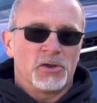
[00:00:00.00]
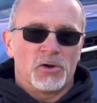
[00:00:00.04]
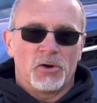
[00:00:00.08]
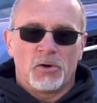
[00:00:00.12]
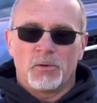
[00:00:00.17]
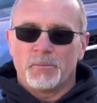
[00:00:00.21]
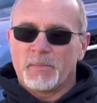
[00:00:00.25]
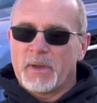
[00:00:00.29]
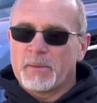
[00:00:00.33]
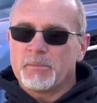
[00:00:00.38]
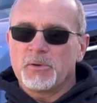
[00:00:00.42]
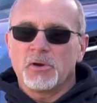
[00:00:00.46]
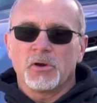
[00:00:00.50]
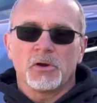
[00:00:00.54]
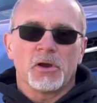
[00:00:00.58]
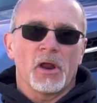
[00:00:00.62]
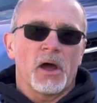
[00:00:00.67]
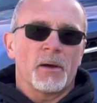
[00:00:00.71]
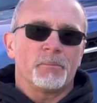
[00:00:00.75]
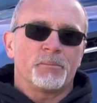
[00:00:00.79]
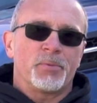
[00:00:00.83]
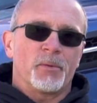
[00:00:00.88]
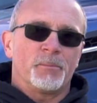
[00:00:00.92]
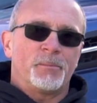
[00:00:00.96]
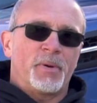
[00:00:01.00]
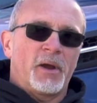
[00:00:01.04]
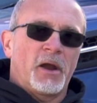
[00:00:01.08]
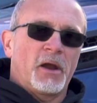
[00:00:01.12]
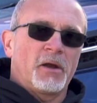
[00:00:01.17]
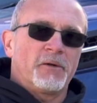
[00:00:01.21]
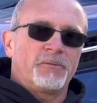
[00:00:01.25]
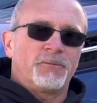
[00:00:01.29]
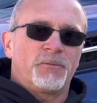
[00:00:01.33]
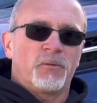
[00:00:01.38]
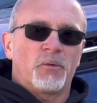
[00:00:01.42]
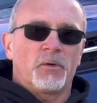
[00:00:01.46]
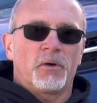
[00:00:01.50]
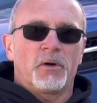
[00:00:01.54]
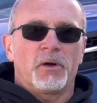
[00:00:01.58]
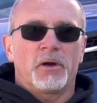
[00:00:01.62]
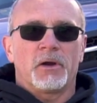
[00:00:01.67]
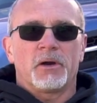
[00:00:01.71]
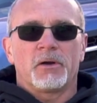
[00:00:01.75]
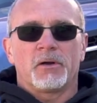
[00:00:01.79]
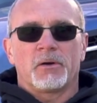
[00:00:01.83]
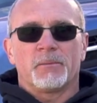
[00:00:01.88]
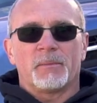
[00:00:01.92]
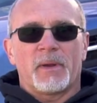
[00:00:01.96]
you know, maybe you're not prepared
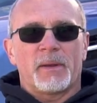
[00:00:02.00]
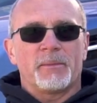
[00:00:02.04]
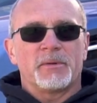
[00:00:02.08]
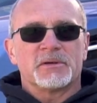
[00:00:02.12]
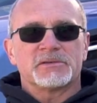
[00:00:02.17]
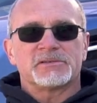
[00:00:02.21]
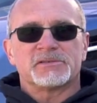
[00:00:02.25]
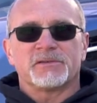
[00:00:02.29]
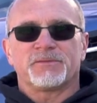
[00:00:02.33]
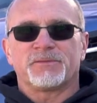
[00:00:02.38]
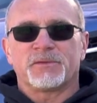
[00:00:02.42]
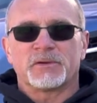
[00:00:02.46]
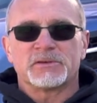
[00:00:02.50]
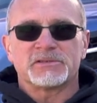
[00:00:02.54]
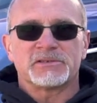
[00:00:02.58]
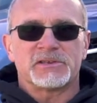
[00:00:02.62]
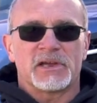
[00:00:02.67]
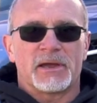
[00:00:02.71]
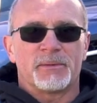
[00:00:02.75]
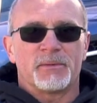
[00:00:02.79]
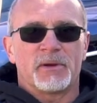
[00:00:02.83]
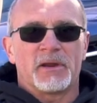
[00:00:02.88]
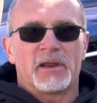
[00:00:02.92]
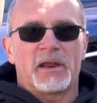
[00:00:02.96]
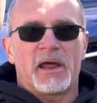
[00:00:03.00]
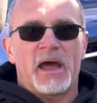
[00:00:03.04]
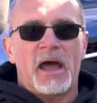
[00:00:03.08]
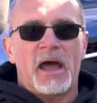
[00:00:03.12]
for it, or maybe it's the first time that it